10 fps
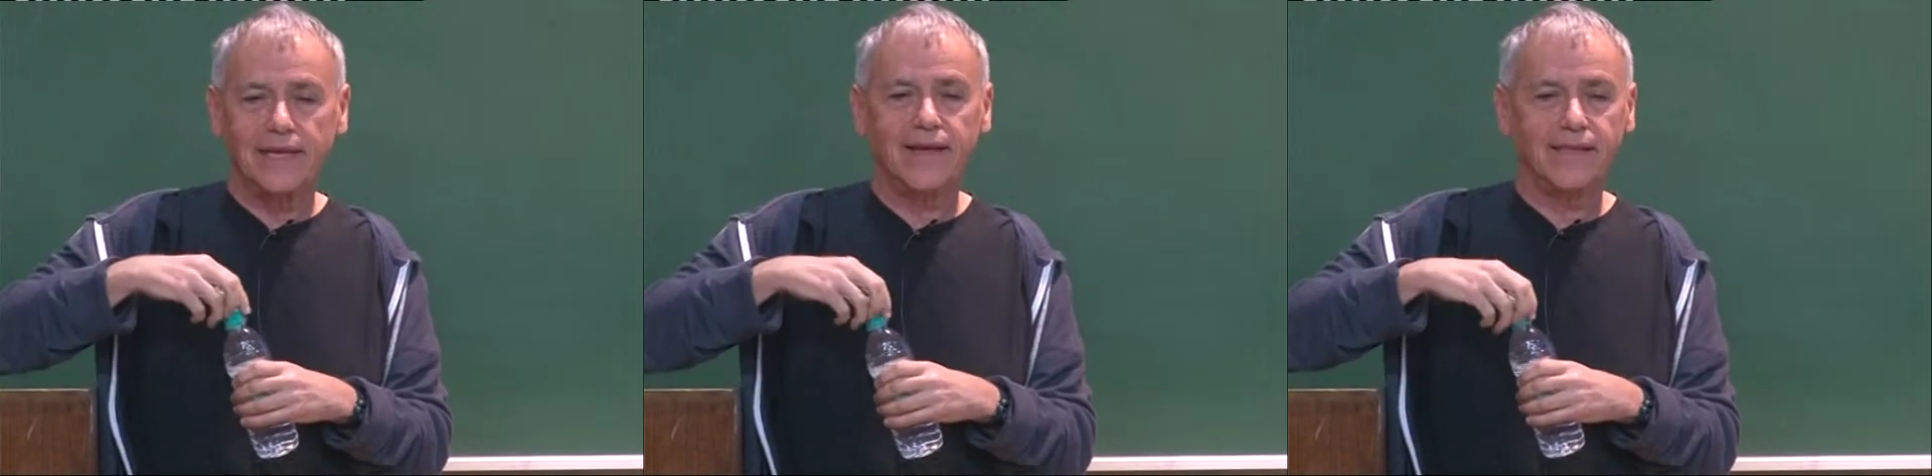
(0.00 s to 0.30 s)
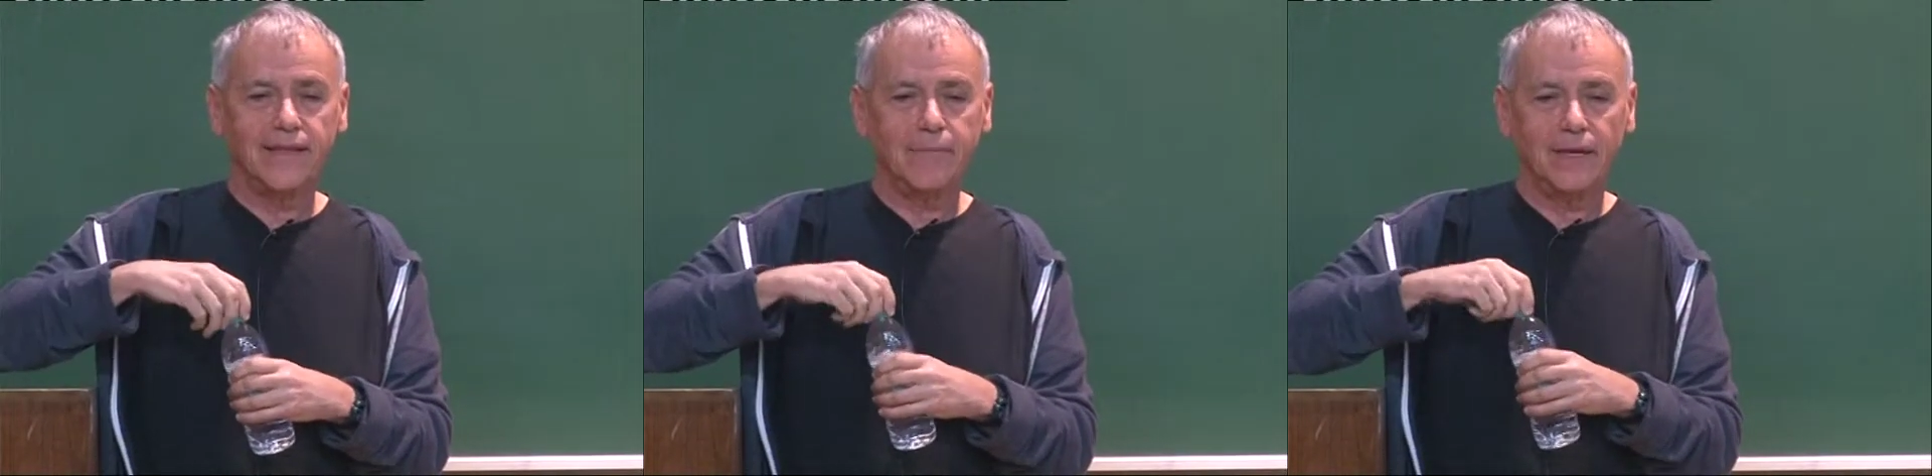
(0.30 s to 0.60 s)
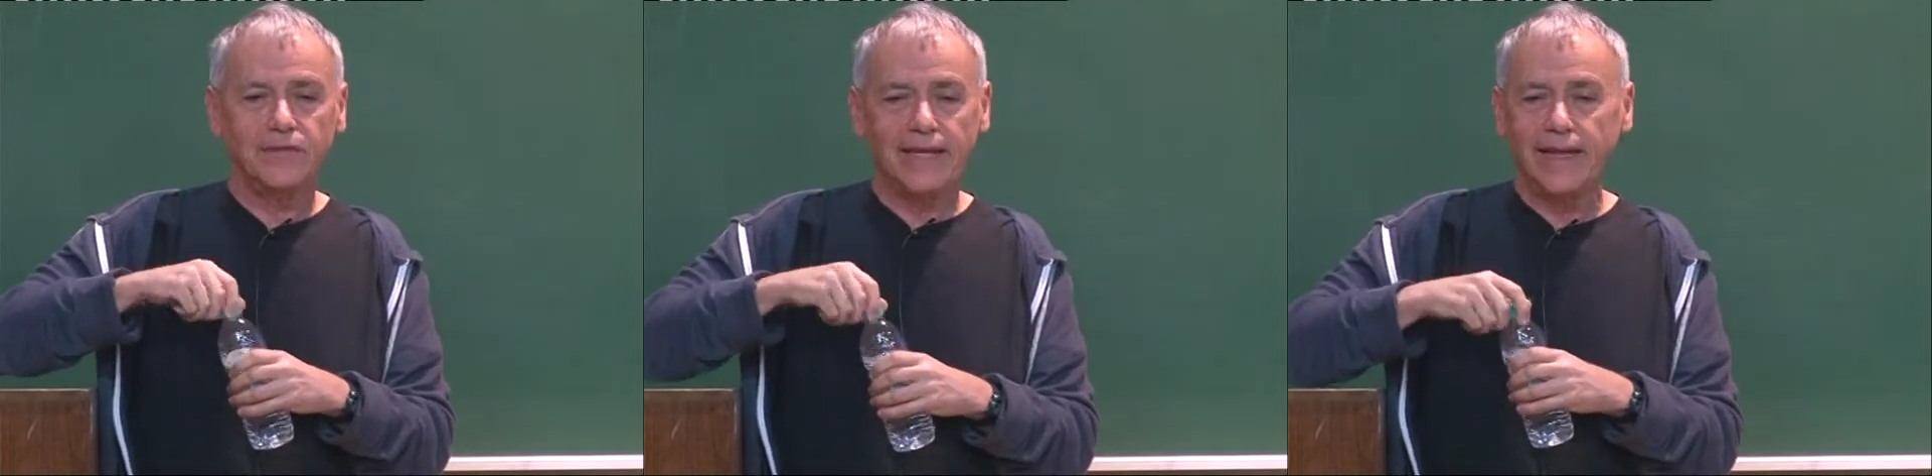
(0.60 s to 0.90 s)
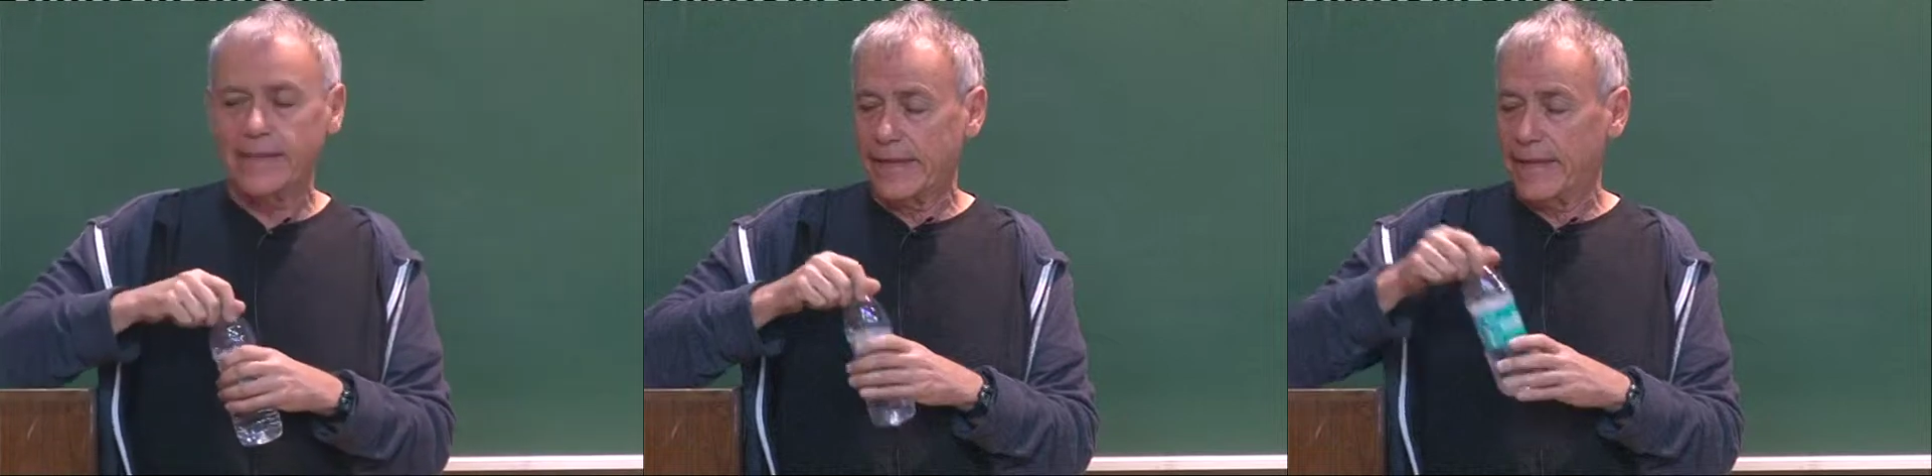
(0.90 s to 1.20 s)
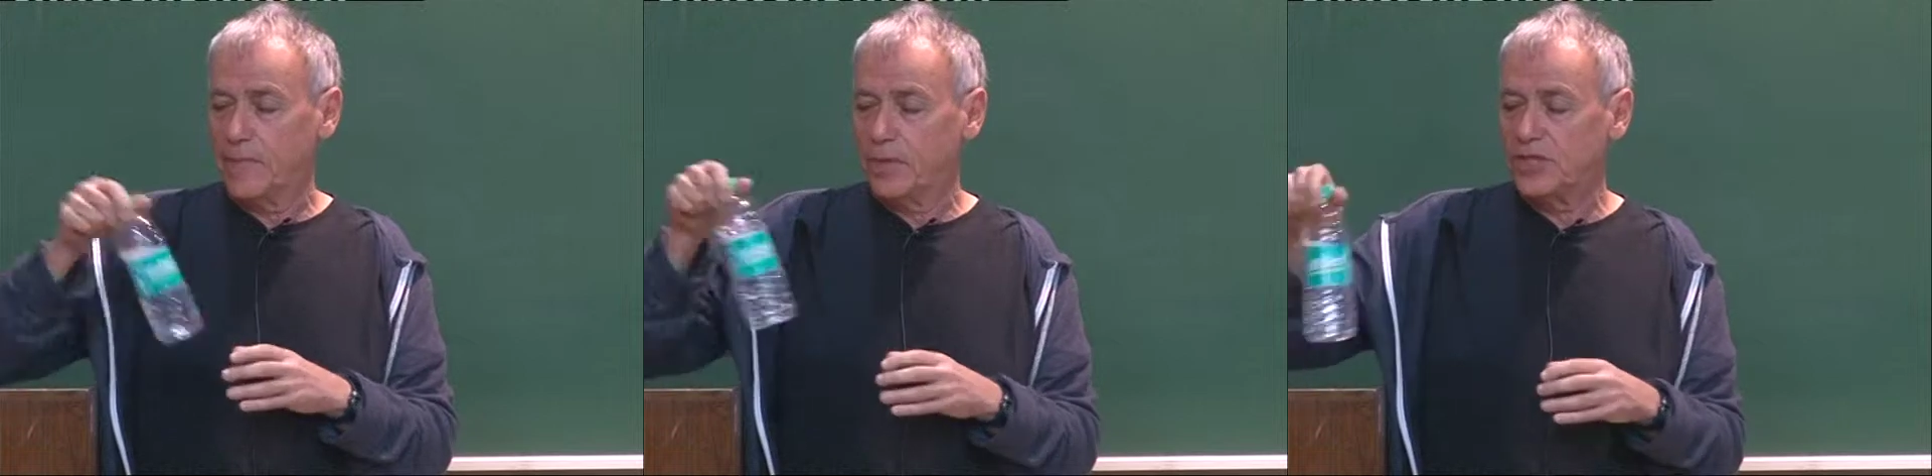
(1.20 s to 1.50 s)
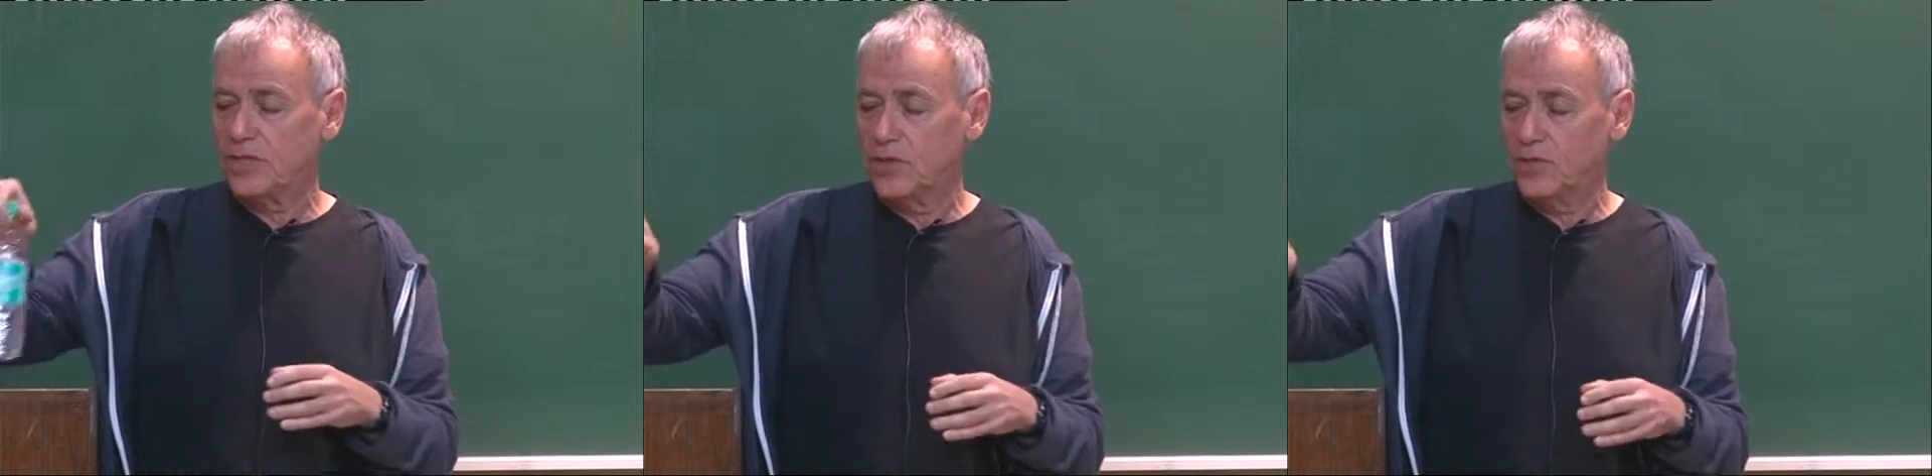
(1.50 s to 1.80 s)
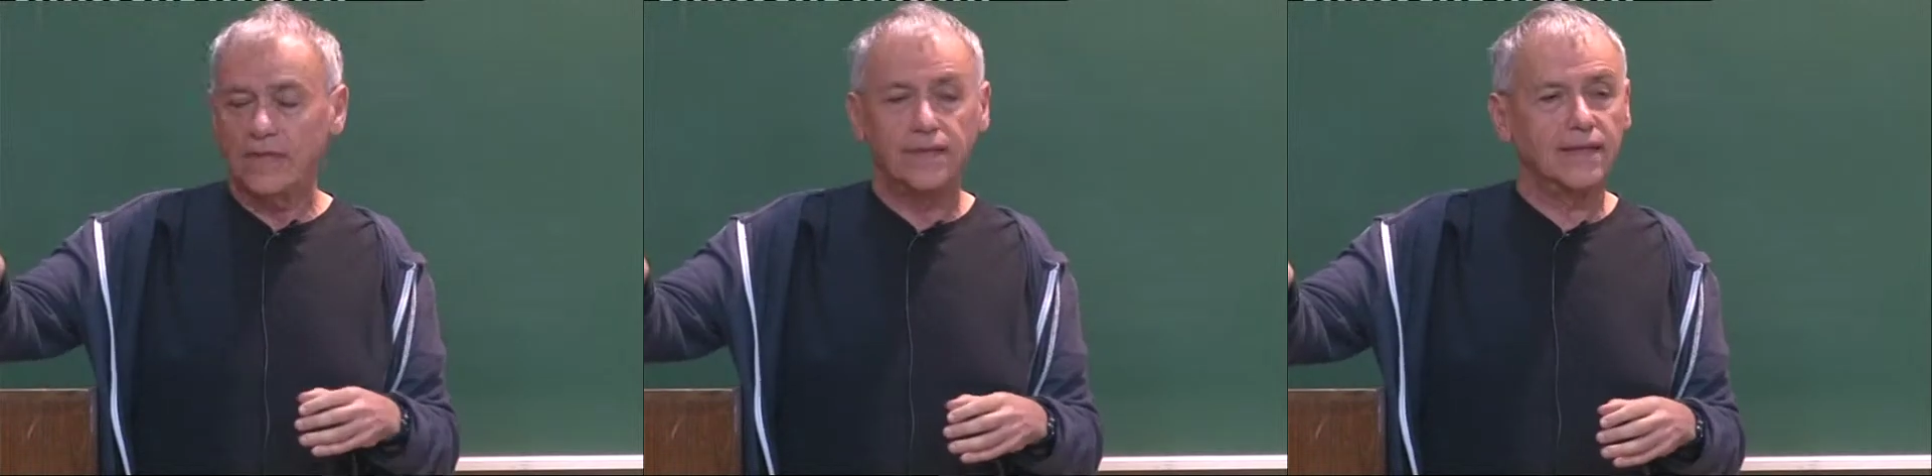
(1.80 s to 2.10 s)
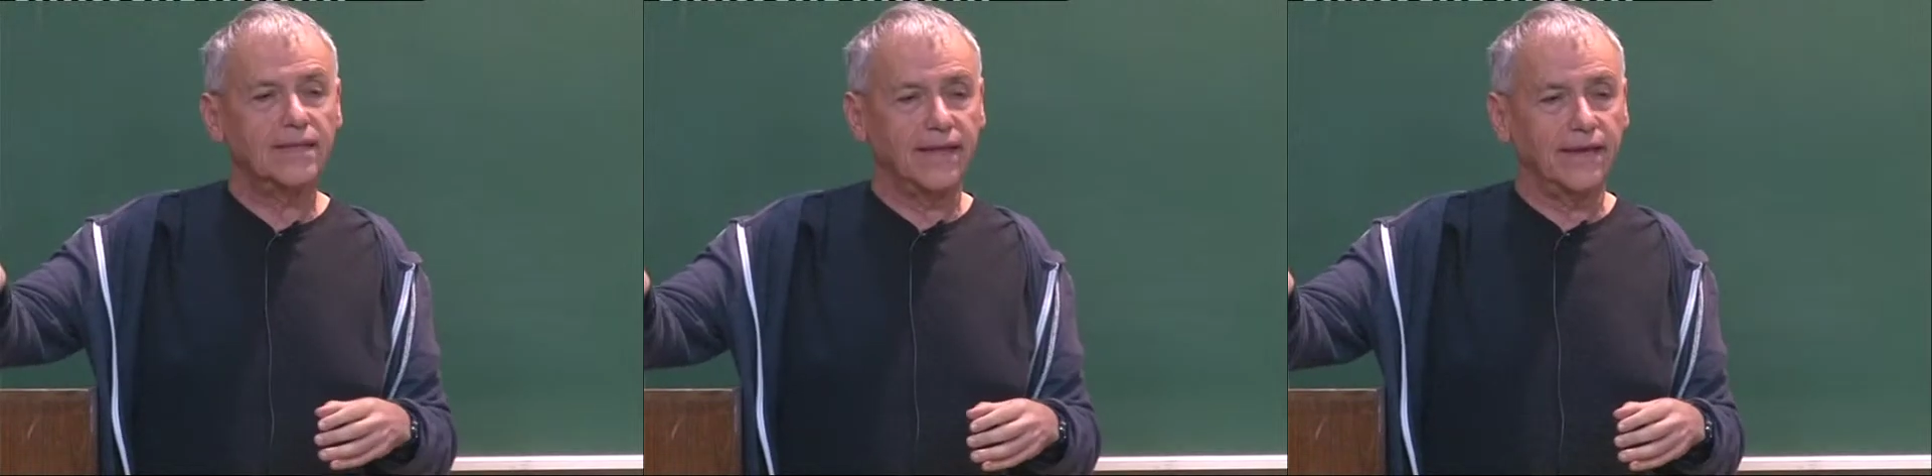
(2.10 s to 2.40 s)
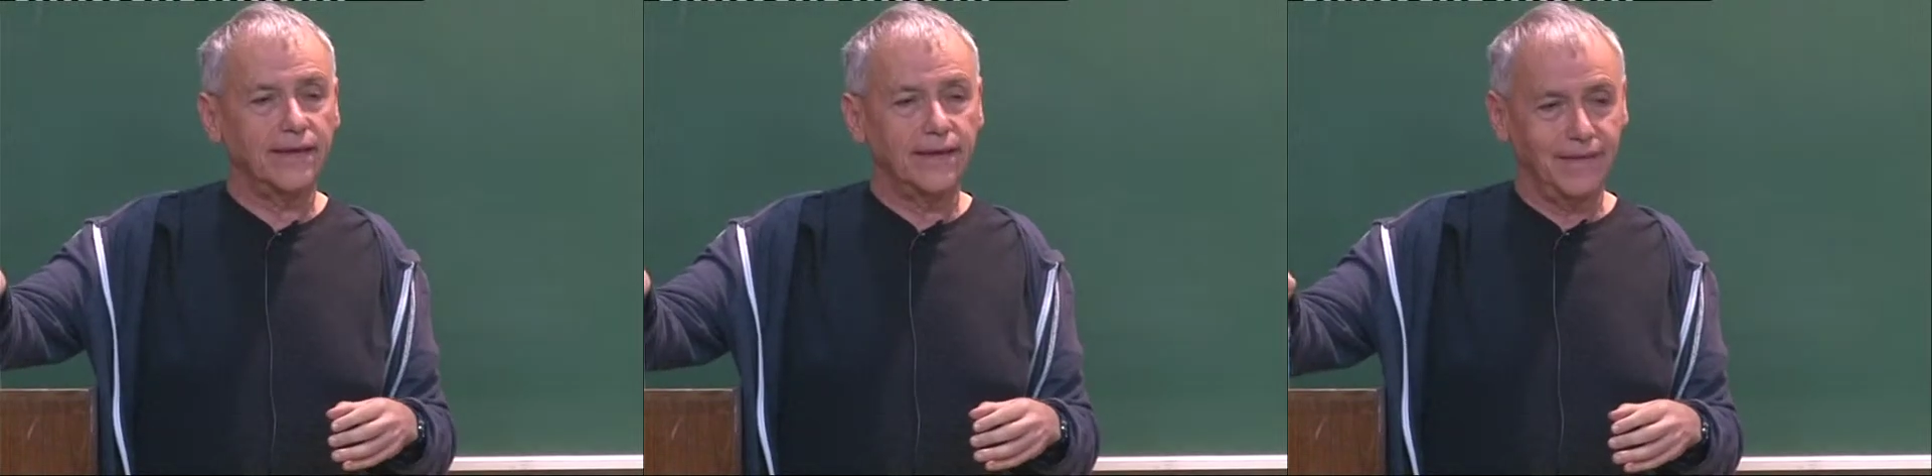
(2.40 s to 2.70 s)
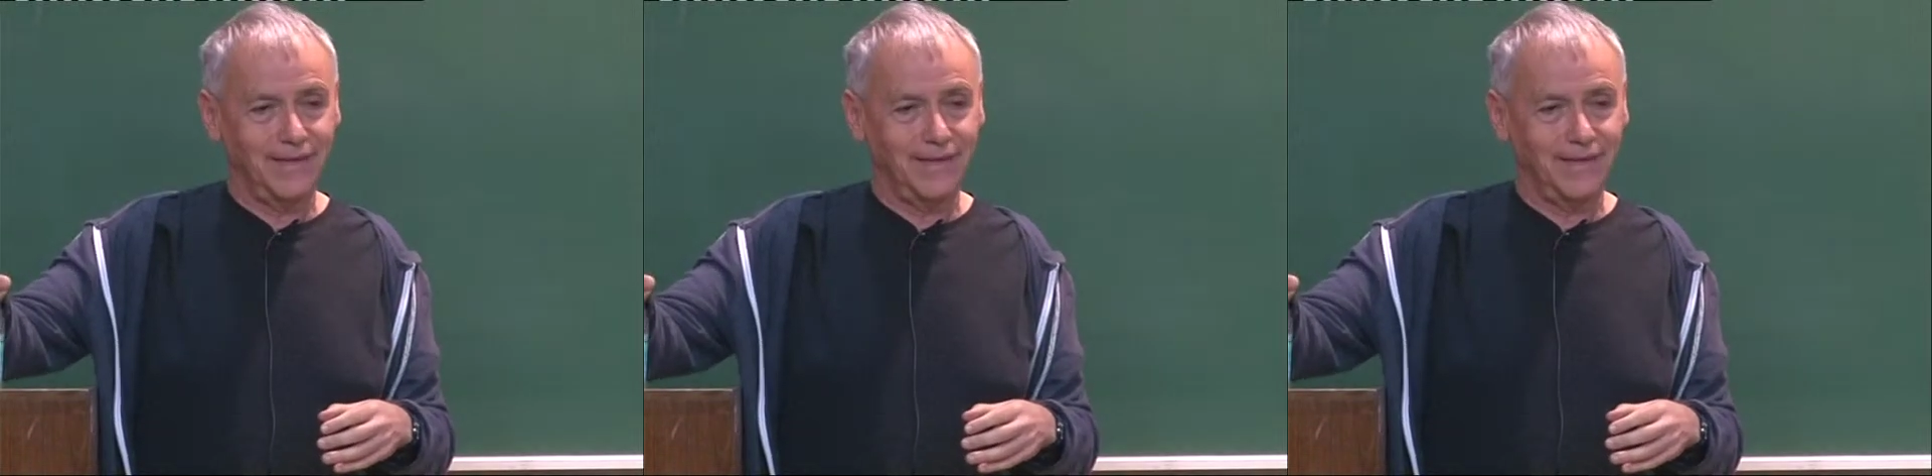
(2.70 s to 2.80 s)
and about another game which is not in the 10